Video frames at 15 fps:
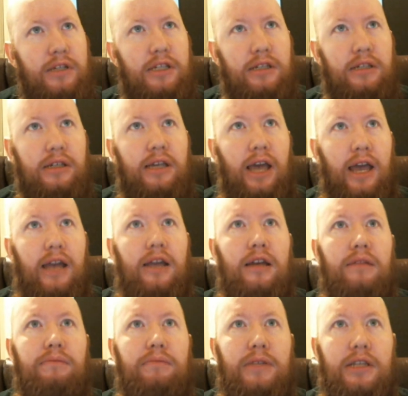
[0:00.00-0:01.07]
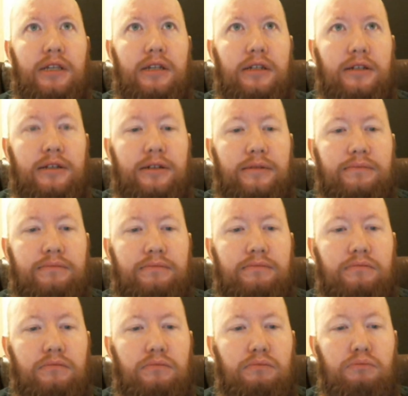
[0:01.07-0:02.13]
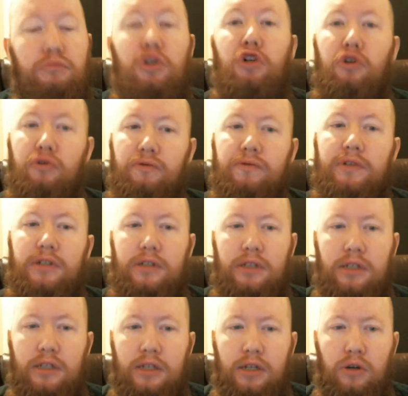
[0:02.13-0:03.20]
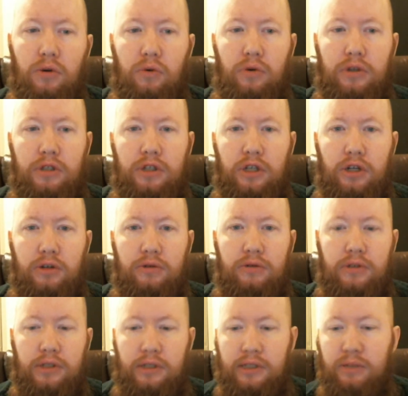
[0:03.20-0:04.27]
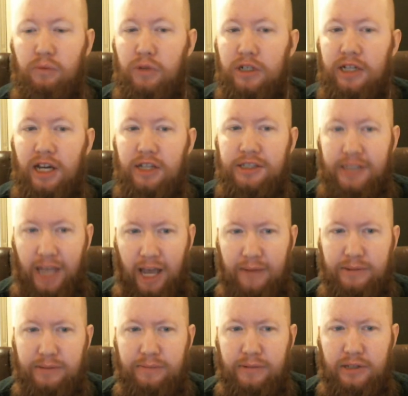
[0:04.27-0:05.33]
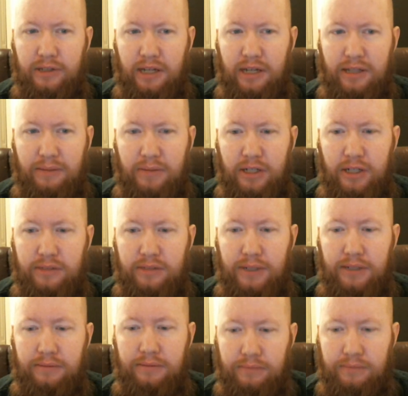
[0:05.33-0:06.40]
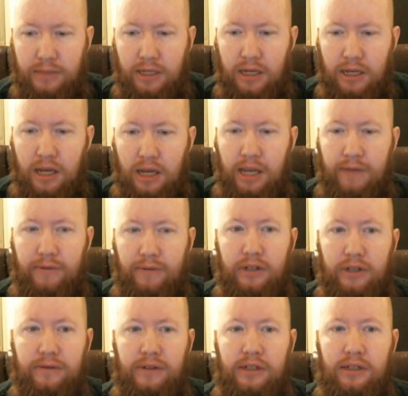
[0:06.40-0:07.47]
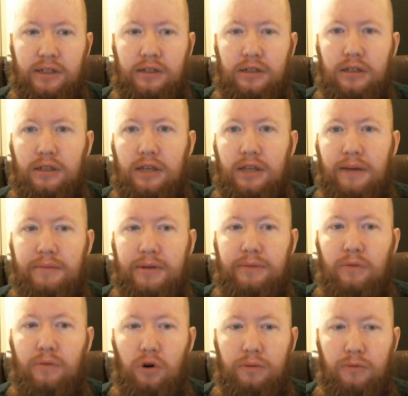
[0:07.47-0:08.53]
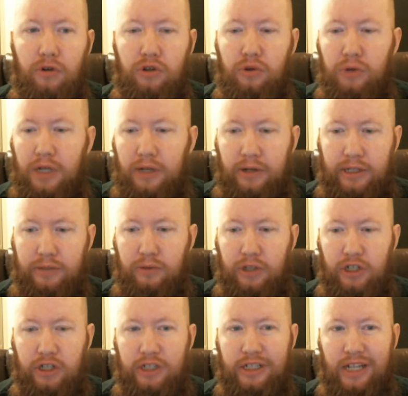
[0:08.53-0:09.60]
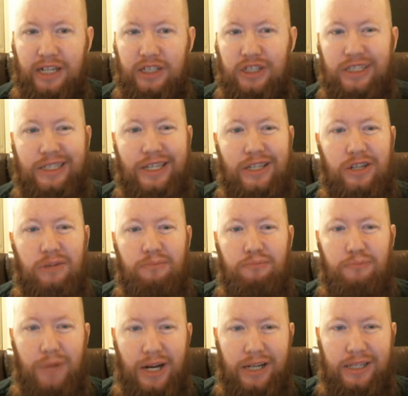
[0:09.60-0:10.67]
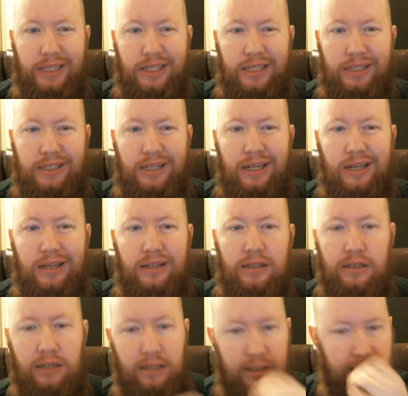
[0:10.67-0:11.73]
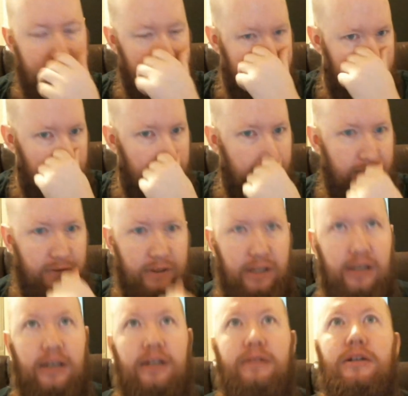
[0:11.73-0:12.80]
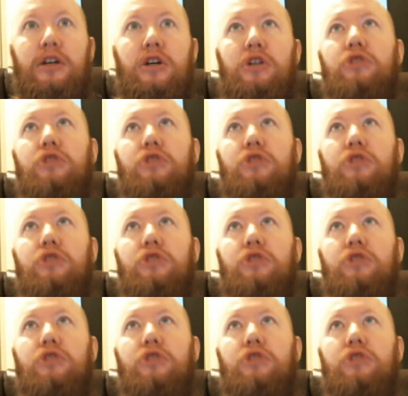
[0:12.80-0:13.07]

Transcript: It can be moved. You know, it will cost caps, but not that much. But if you're coming more and more to areas where you're like just getting your butt kicked and stuff, and